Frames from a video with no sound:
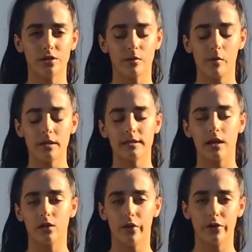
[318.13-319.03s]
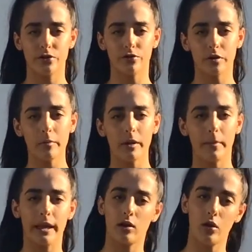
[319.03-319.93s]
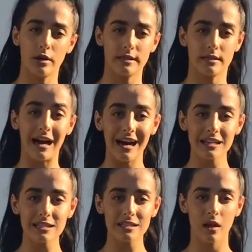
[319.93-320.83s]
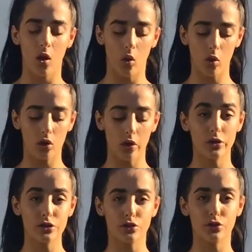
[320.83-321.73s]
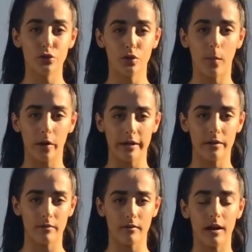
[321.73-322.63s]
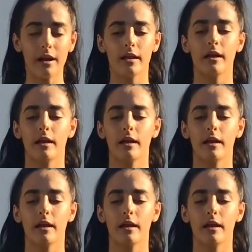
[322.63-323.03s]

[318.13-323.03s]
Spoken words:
So when we say closed grip, we mean closed to us or closed to the body, right?